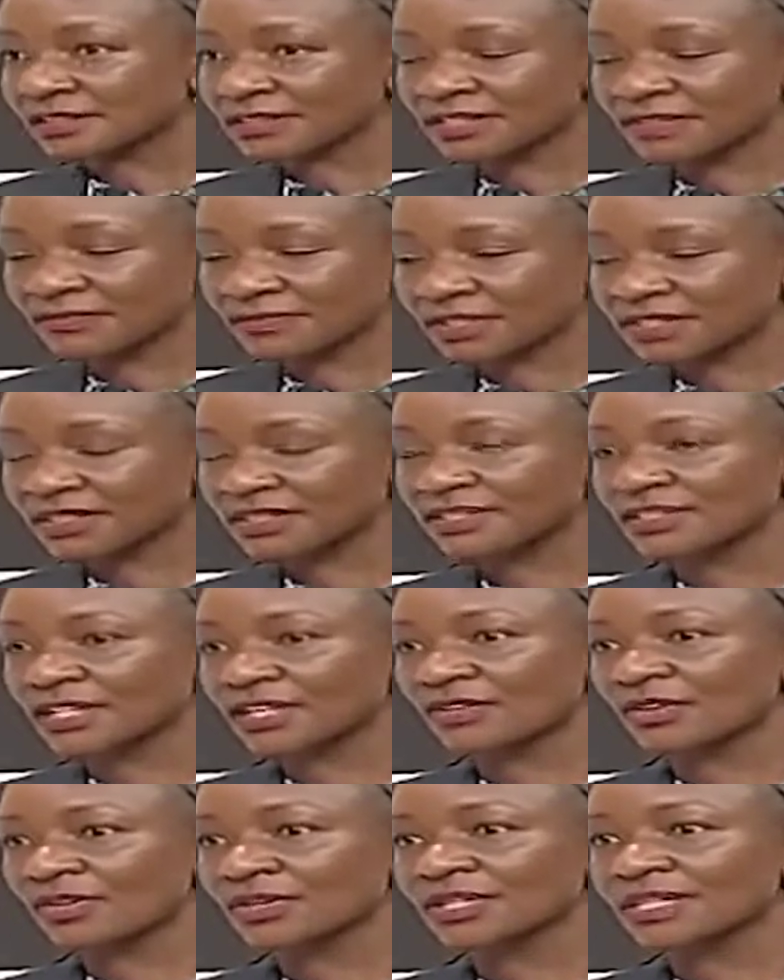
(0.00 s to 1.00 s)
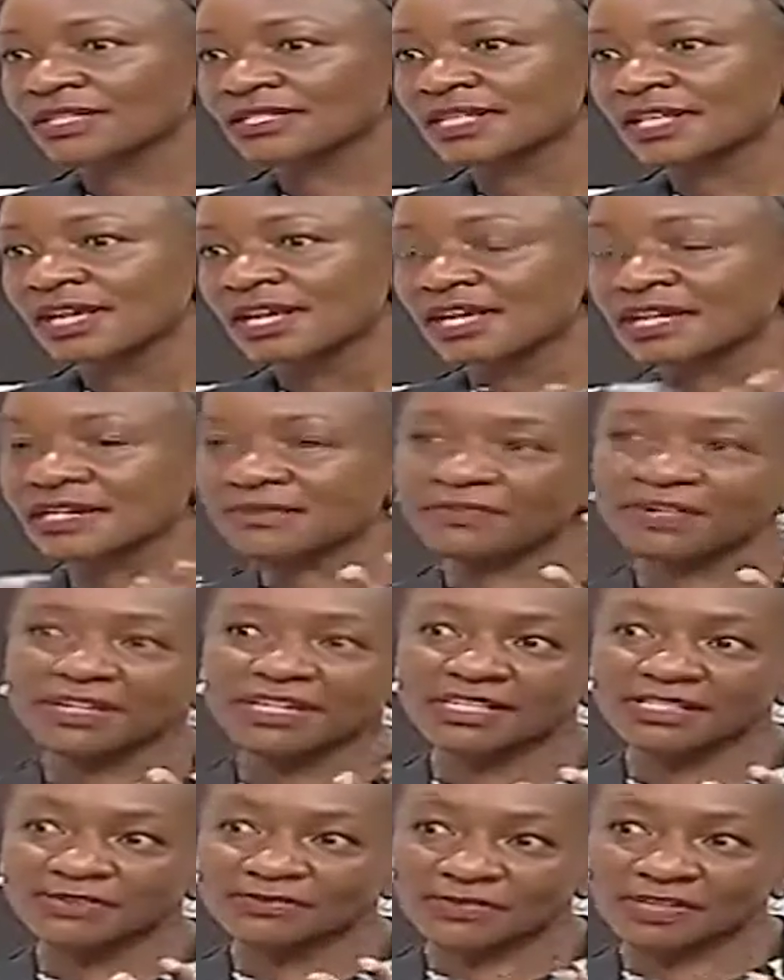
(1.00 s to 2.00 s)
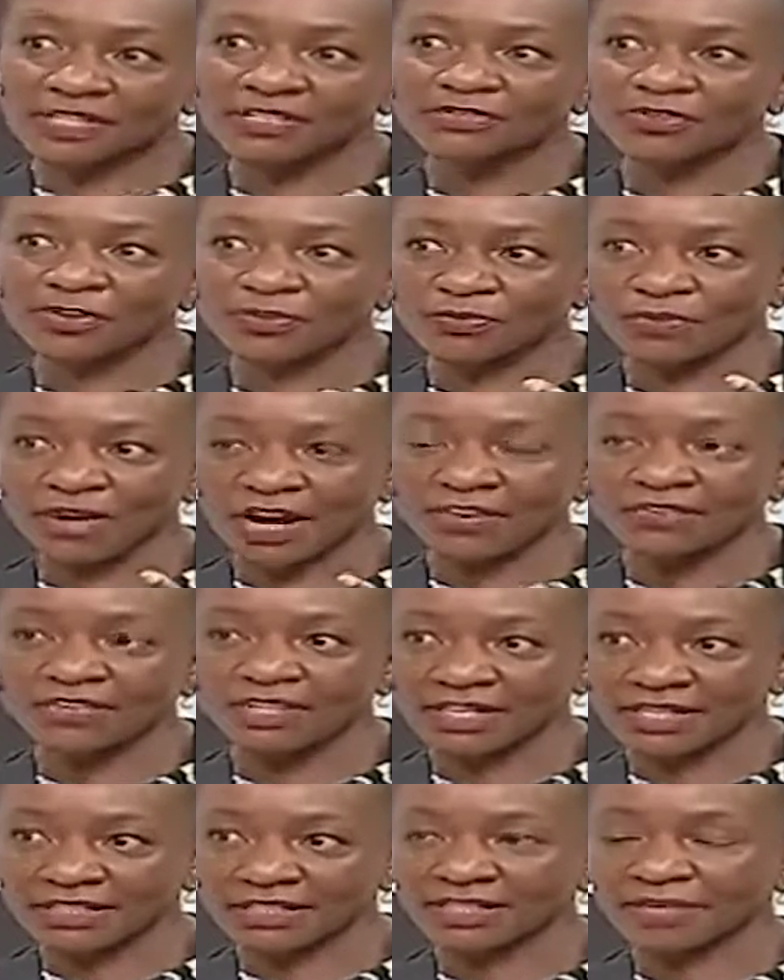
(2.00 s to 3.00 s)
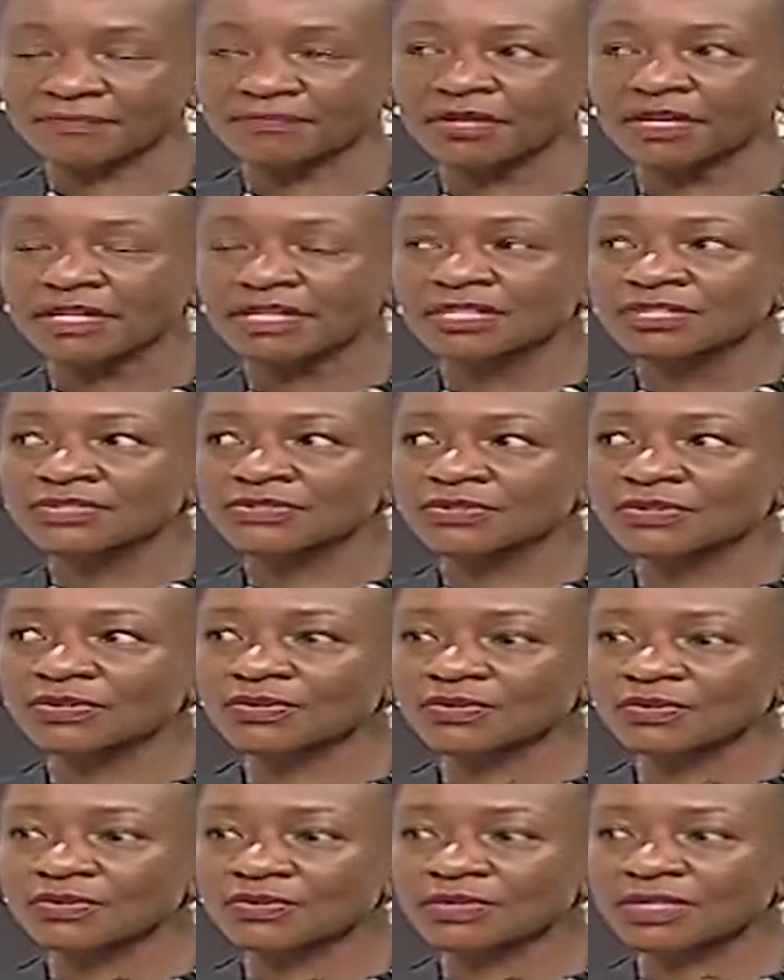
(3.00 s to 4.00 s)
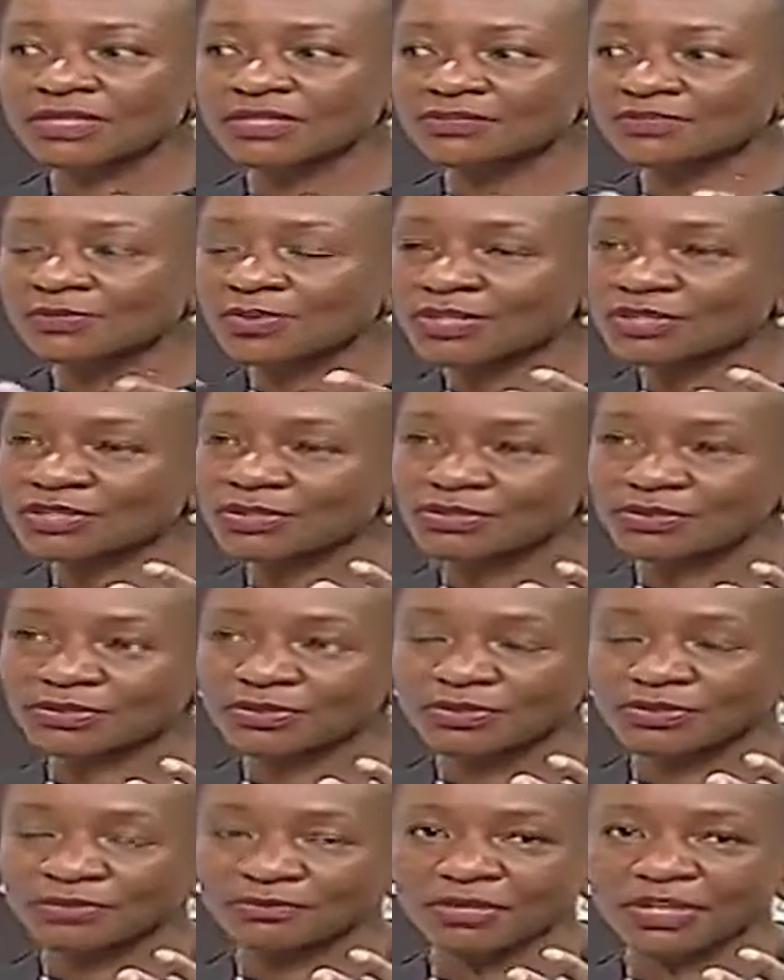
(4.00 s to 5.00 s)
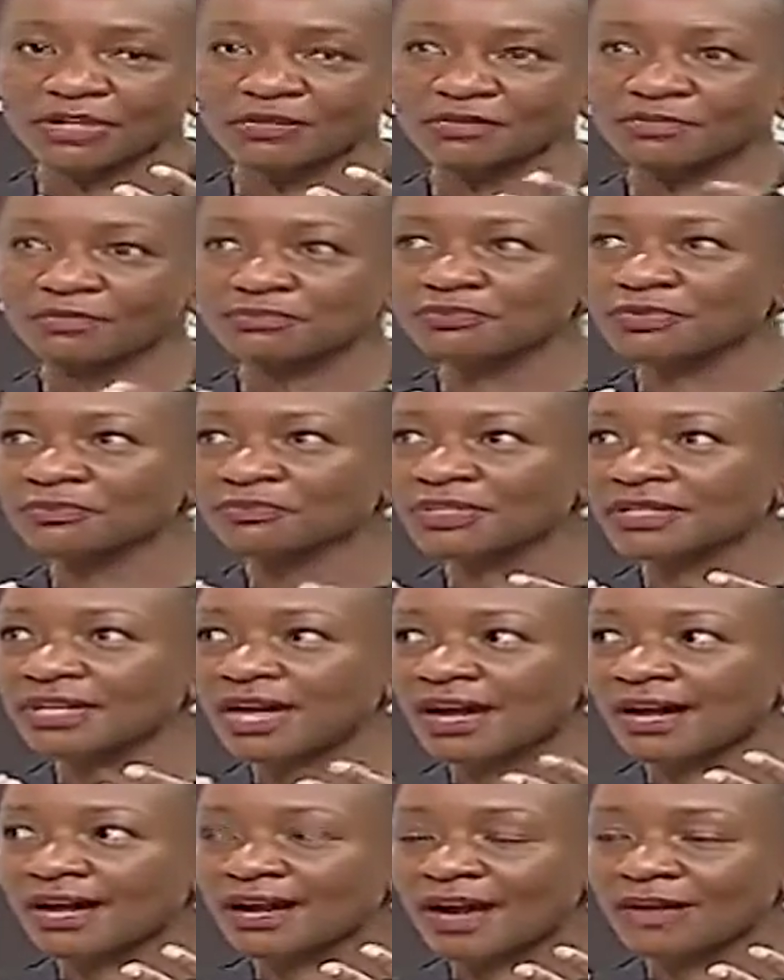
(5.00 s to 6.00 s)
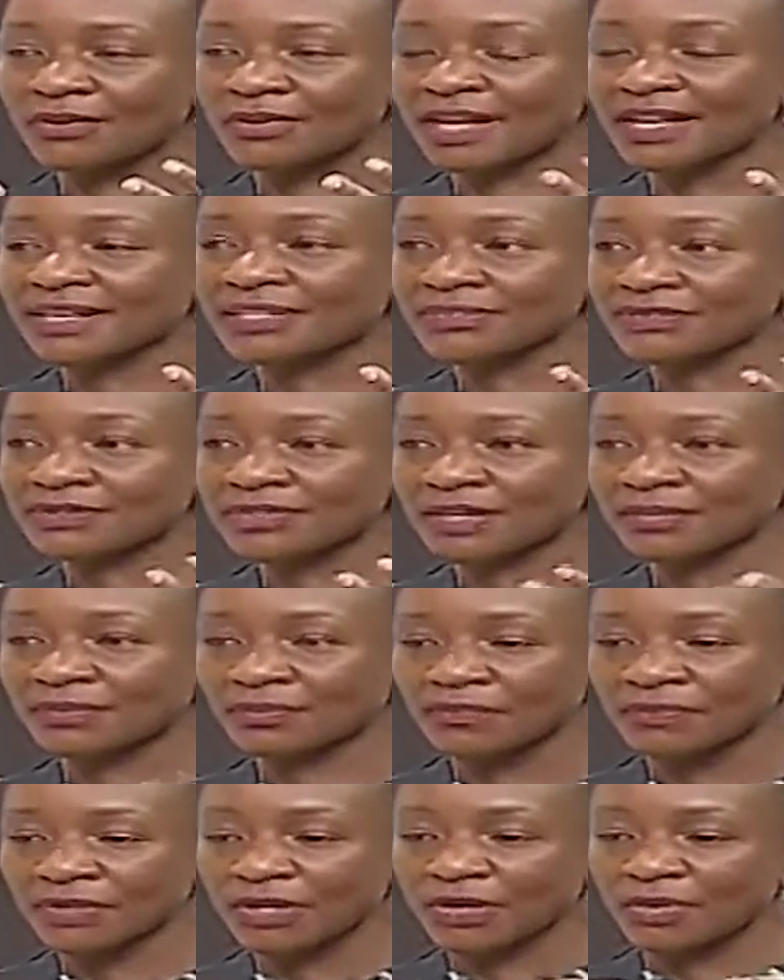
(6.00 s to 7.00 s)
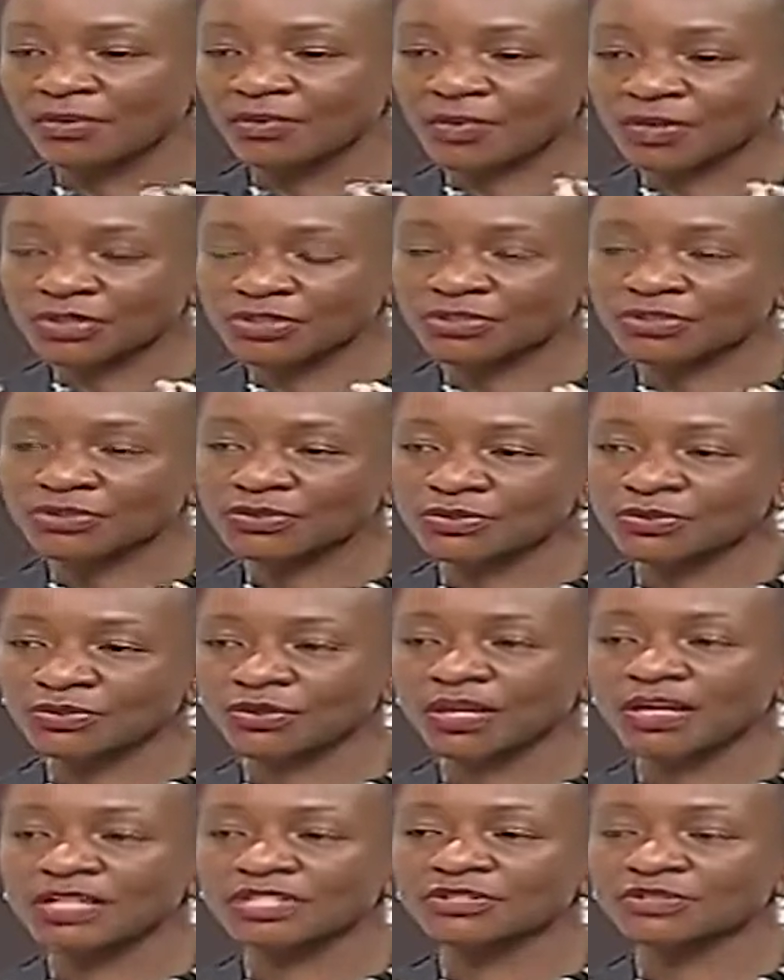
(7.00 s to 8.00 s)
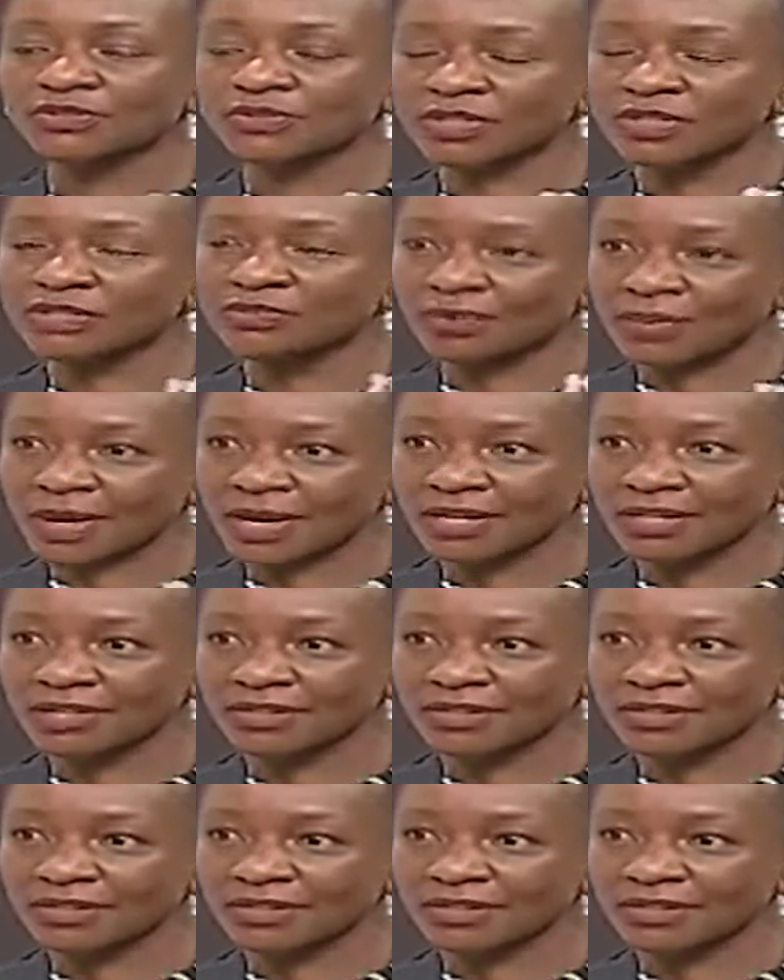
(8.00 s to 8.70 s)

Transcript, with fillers: different stakeholders in various spheres of agriculture. So it's what you do. Uh, I would like to say what you do and you do it well